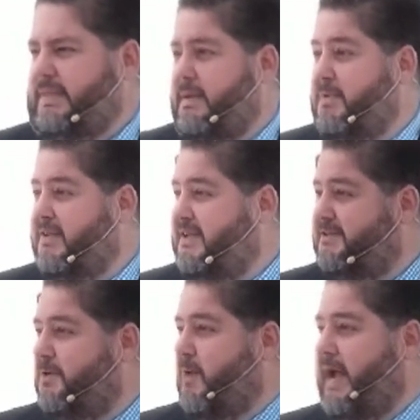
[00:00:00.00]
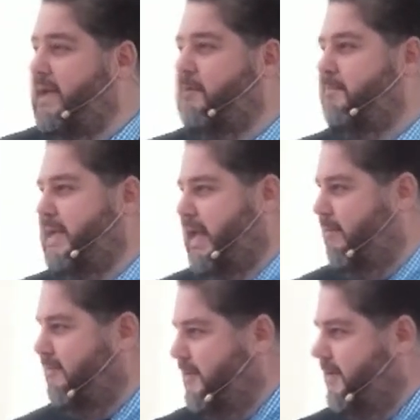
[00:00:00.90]
We see, too, why he would be
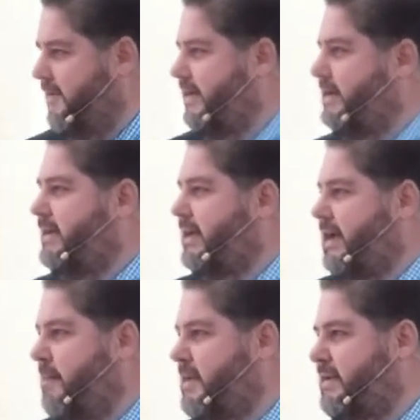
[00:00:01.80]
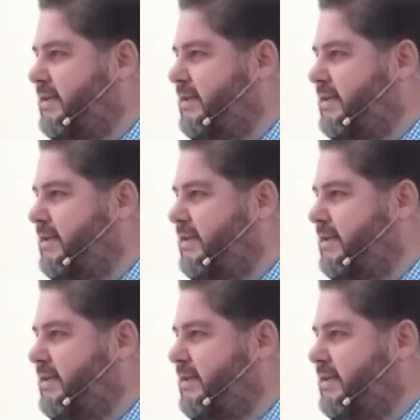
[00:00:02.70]
helpful in coming to